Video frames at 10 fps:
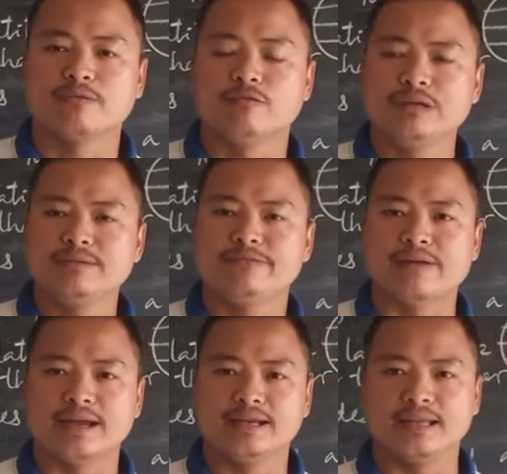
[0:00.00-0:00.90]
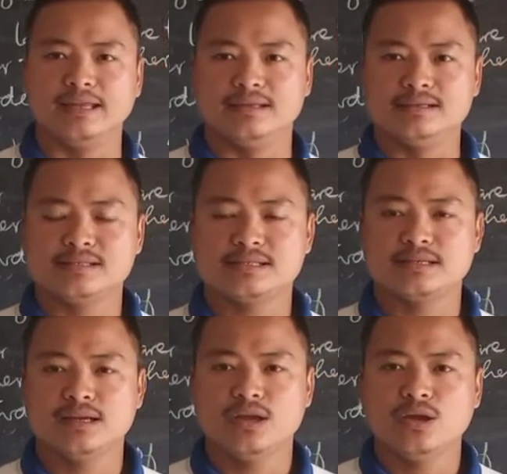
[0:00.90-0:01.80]
we find
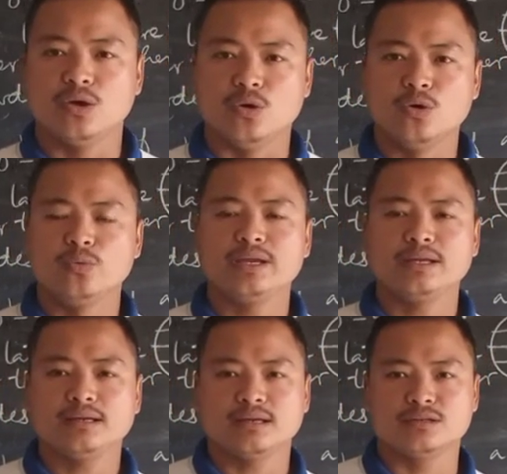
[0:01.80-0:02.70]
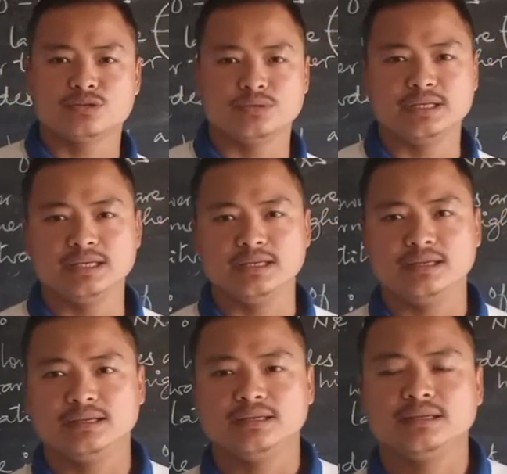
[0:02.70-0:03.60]
is, owing to
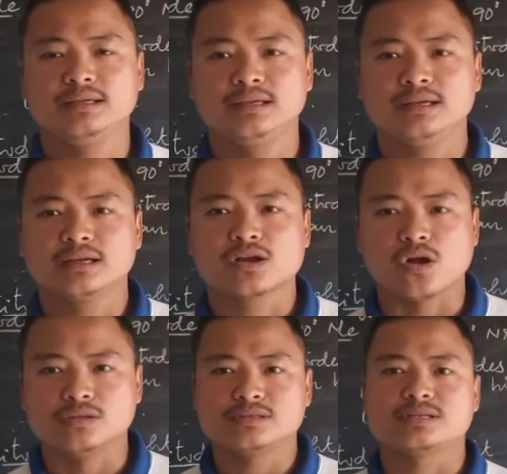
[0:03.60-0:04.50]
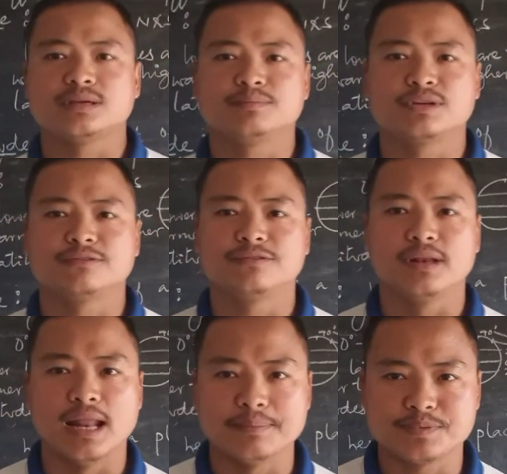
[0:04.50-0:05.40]
the concept of
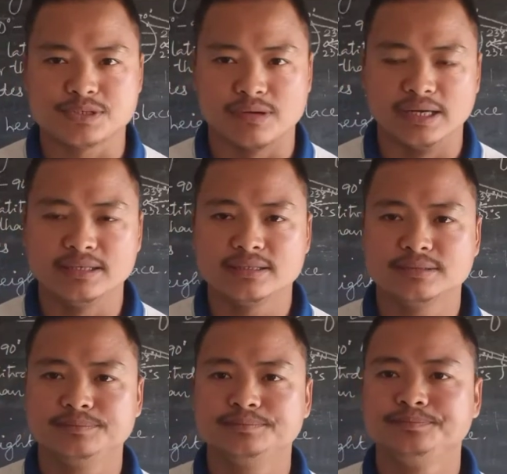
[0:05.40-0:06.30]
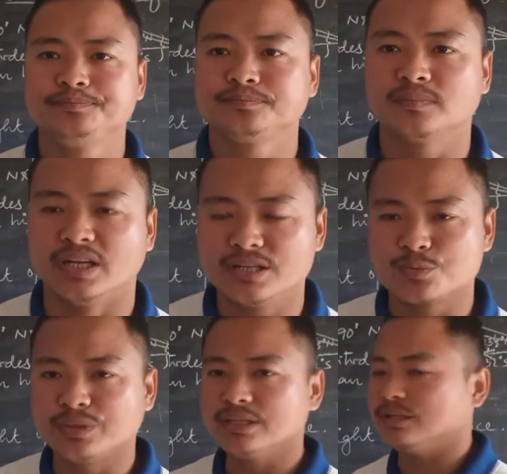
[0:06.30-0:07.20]
lapse rate that is within the